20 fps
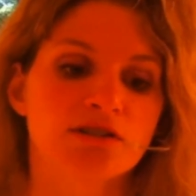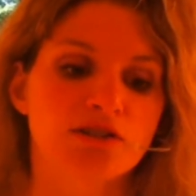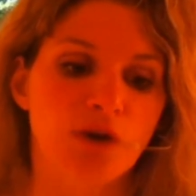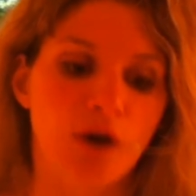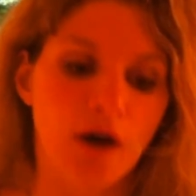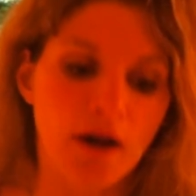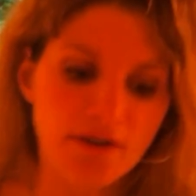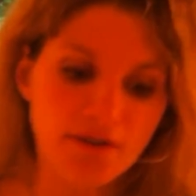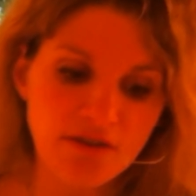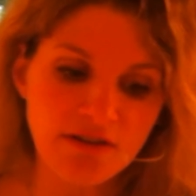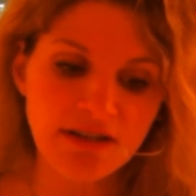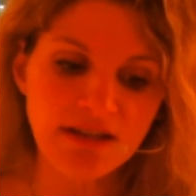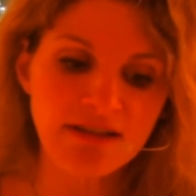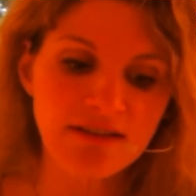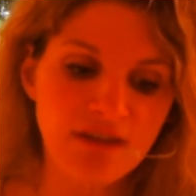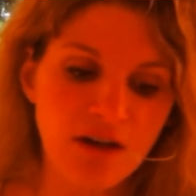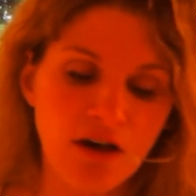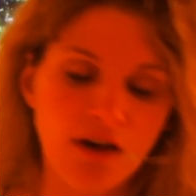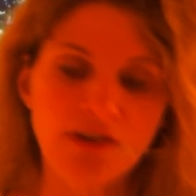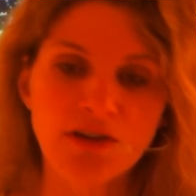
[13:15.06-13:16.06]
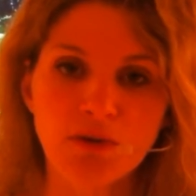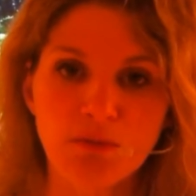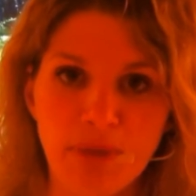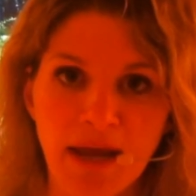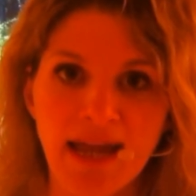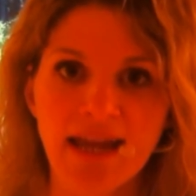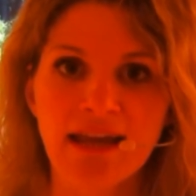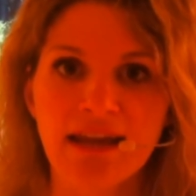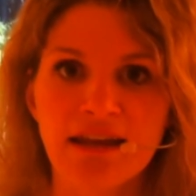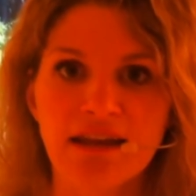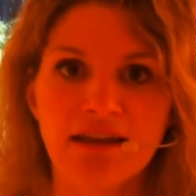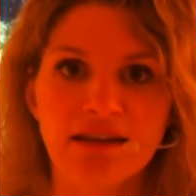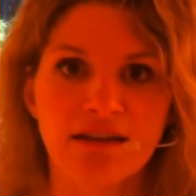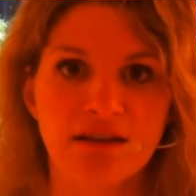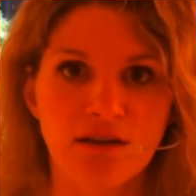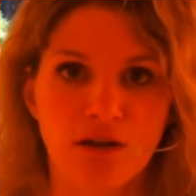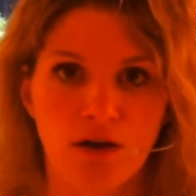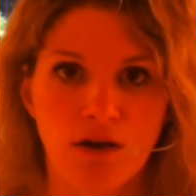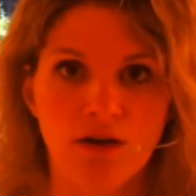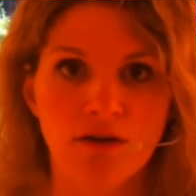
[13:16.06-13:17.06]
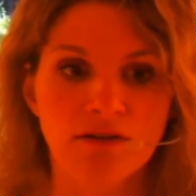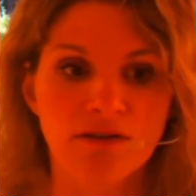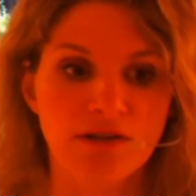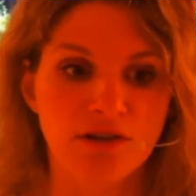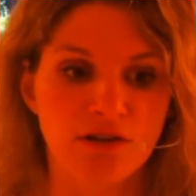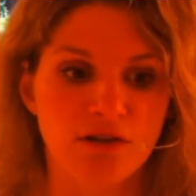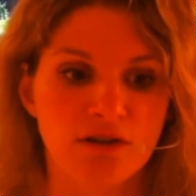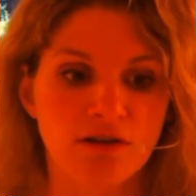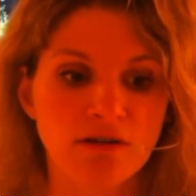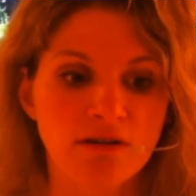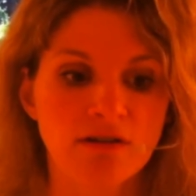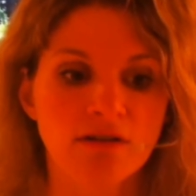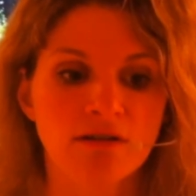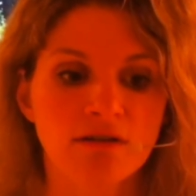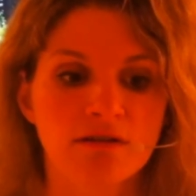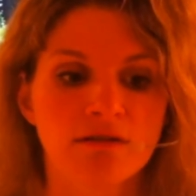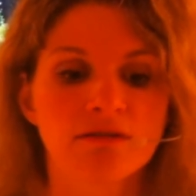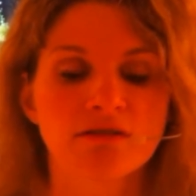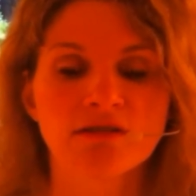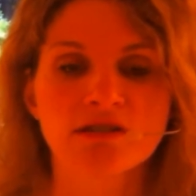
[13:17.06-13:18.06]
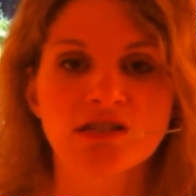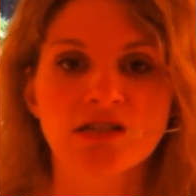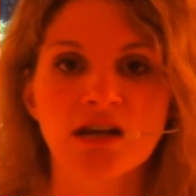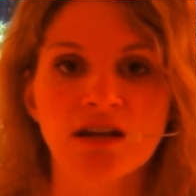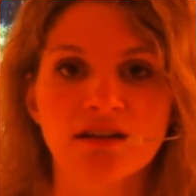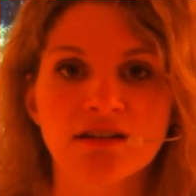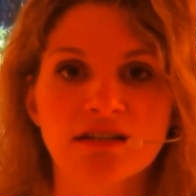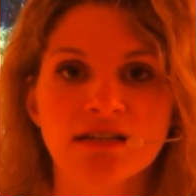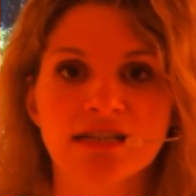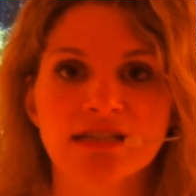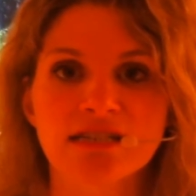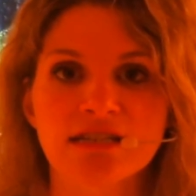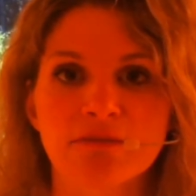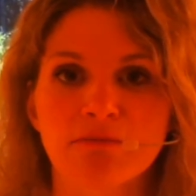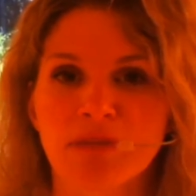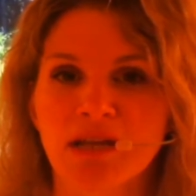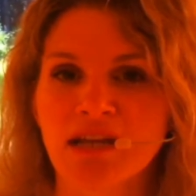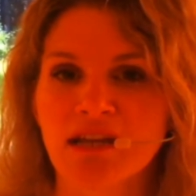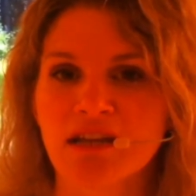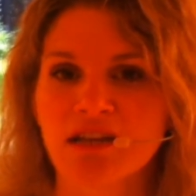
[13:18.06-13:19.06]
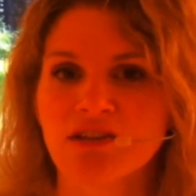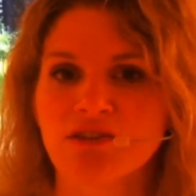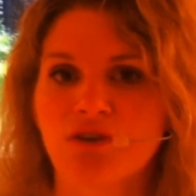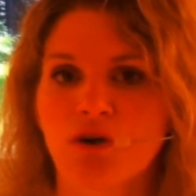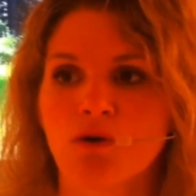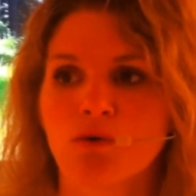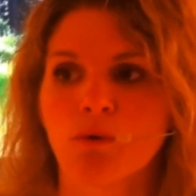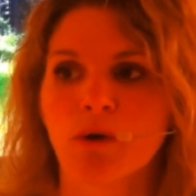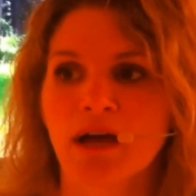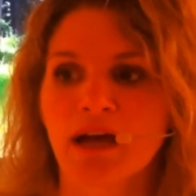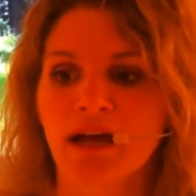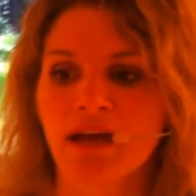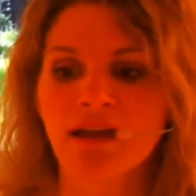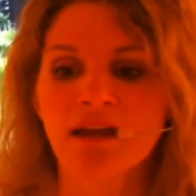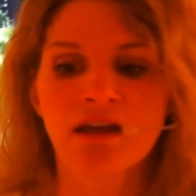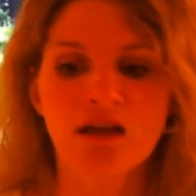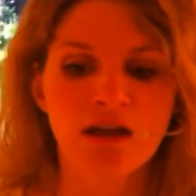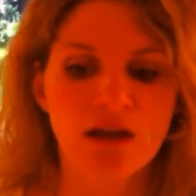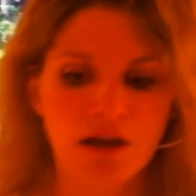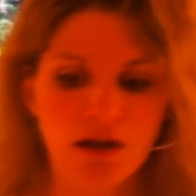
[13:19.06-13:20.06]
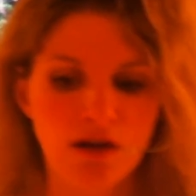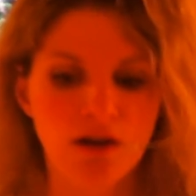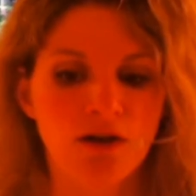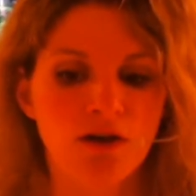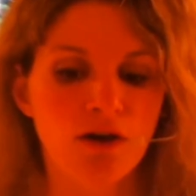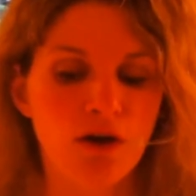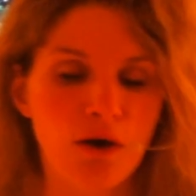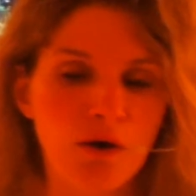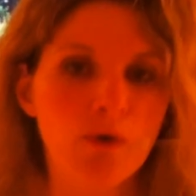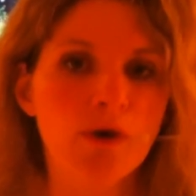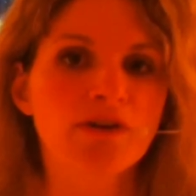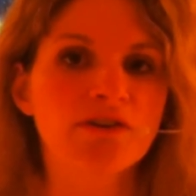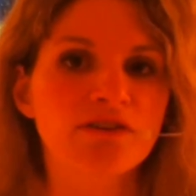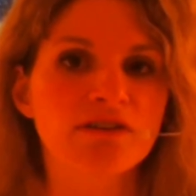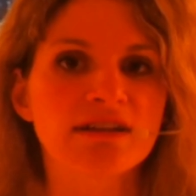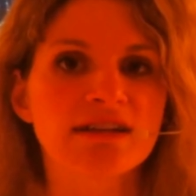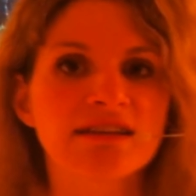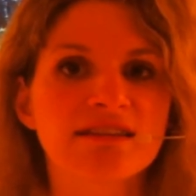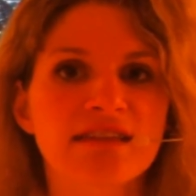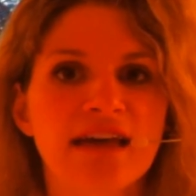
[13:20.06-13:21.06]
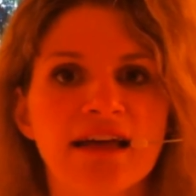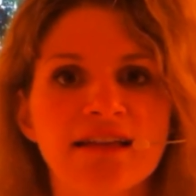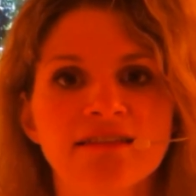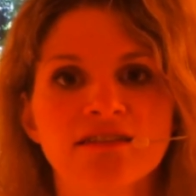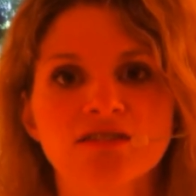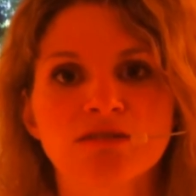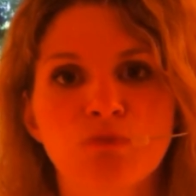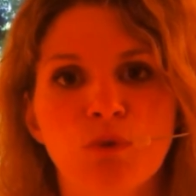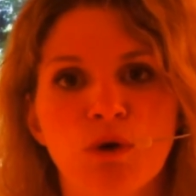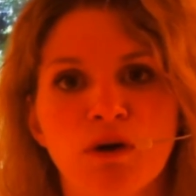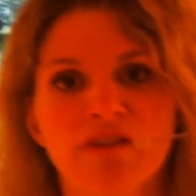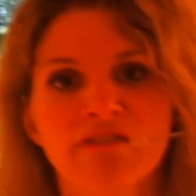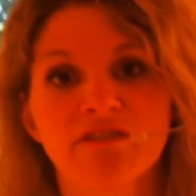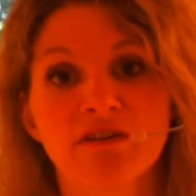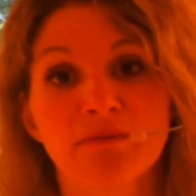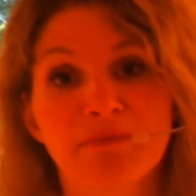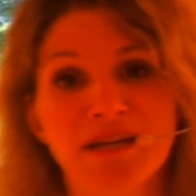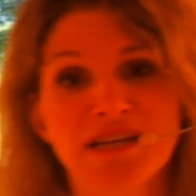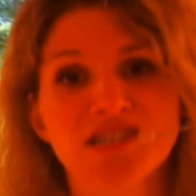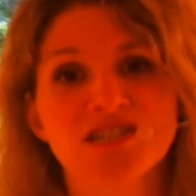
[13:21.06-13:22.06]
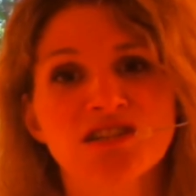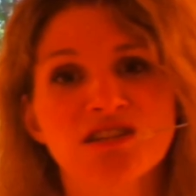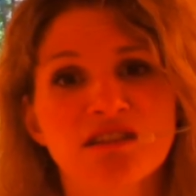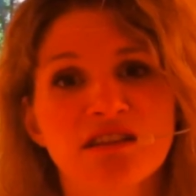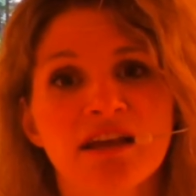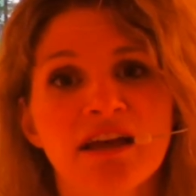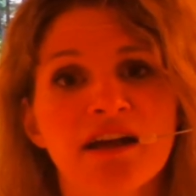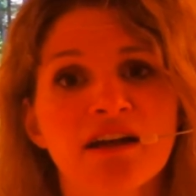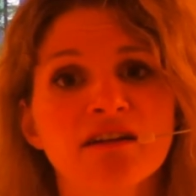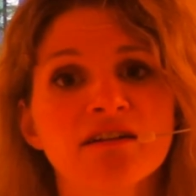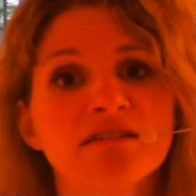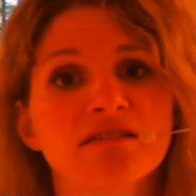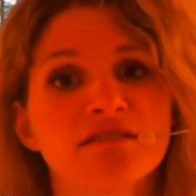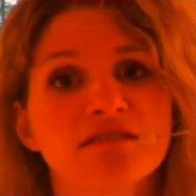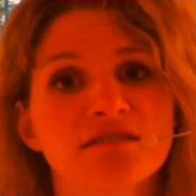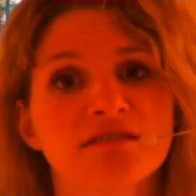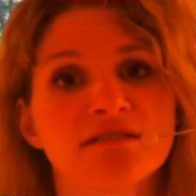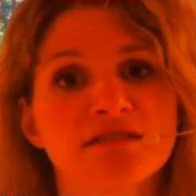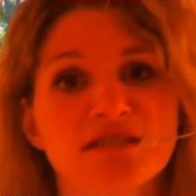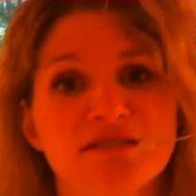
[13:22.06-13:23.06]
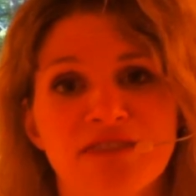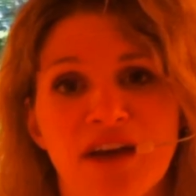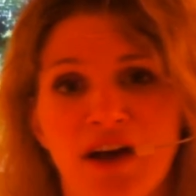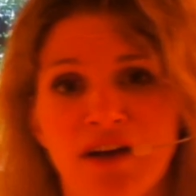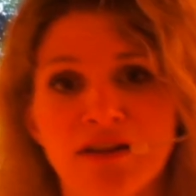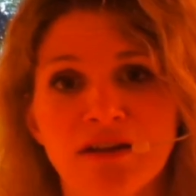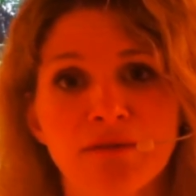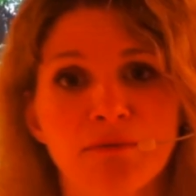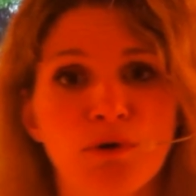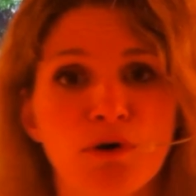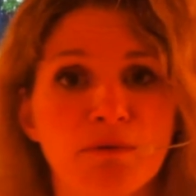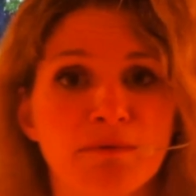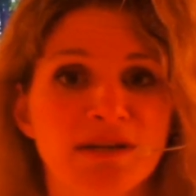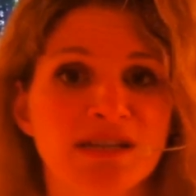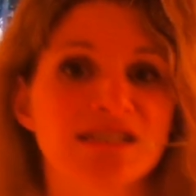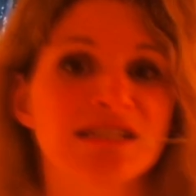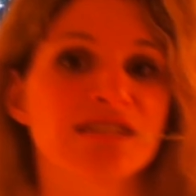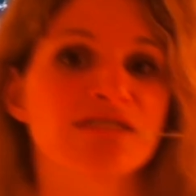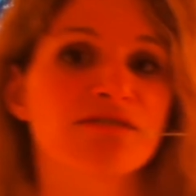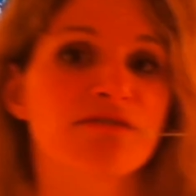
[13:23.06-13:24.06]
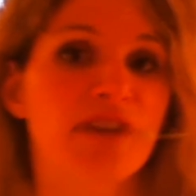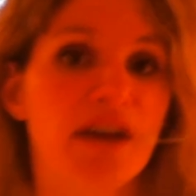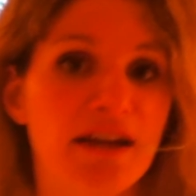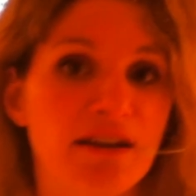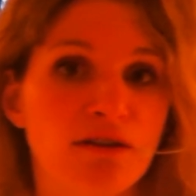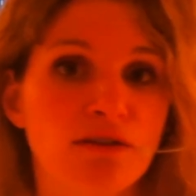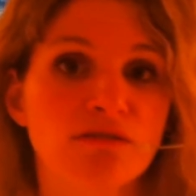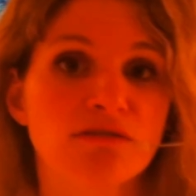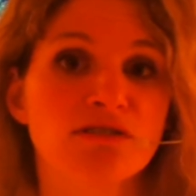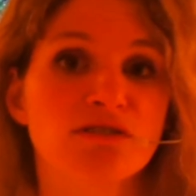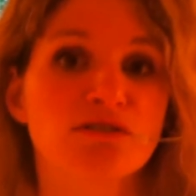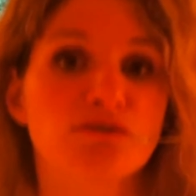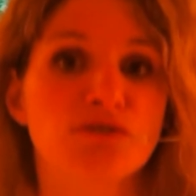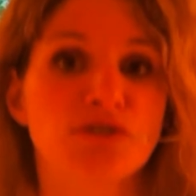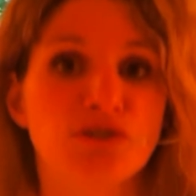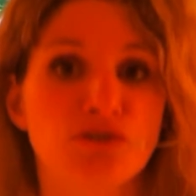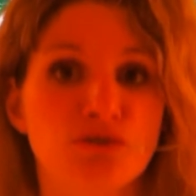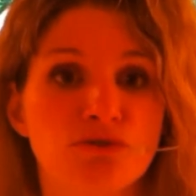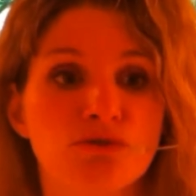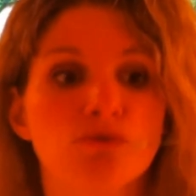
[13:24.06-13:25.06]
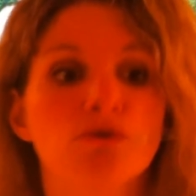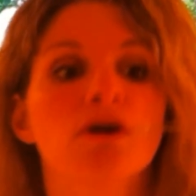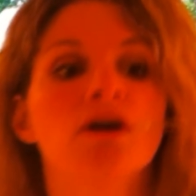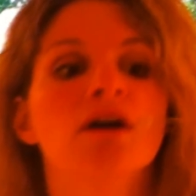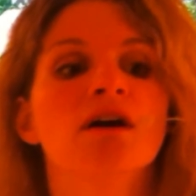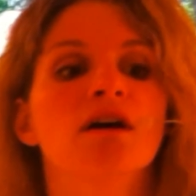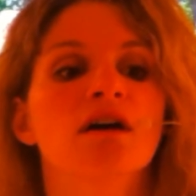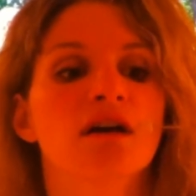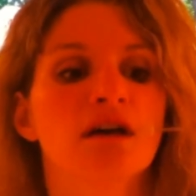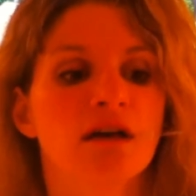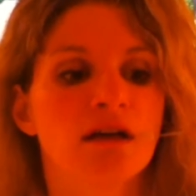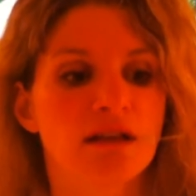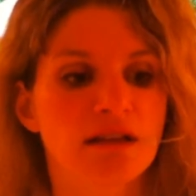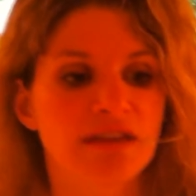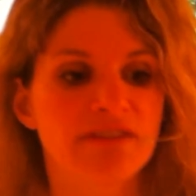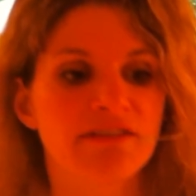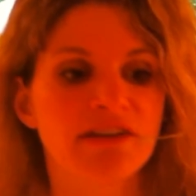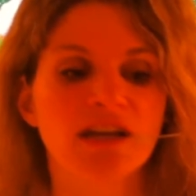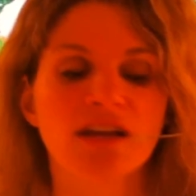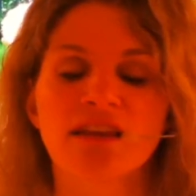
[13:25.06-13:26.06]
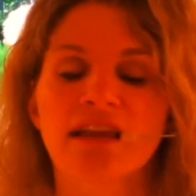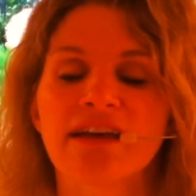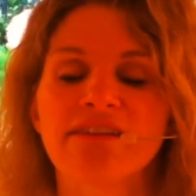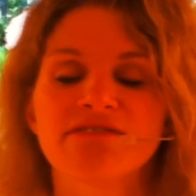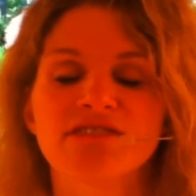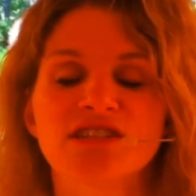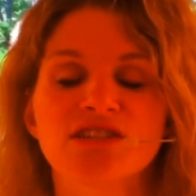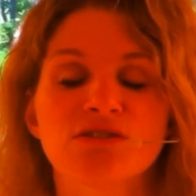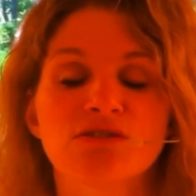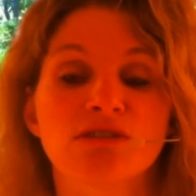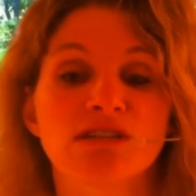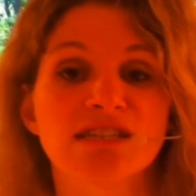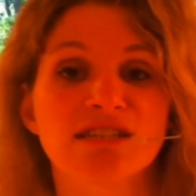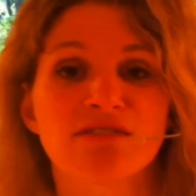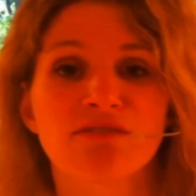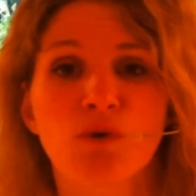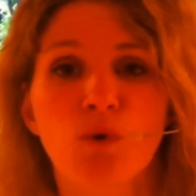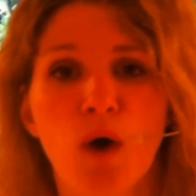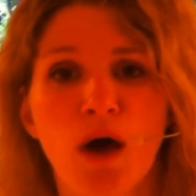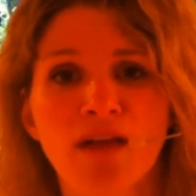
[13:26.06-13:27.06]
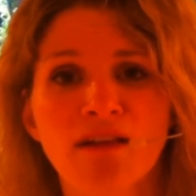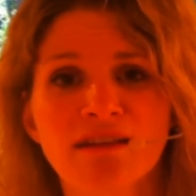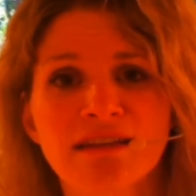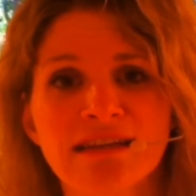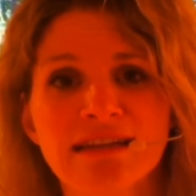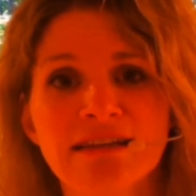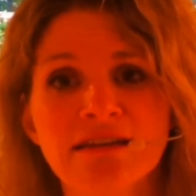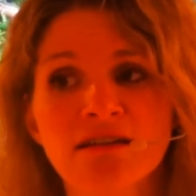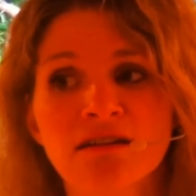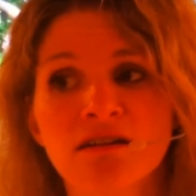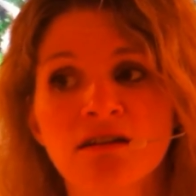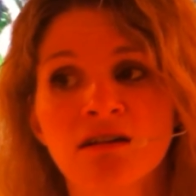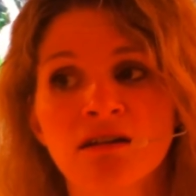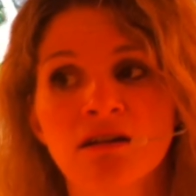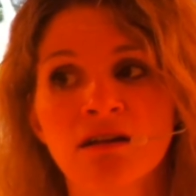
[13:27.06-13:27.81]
So underneath all your pain and all your stuckness and being in your own way, go underneath that. There's more information there. It's valuable because it's vital to you living a life to you that's of quality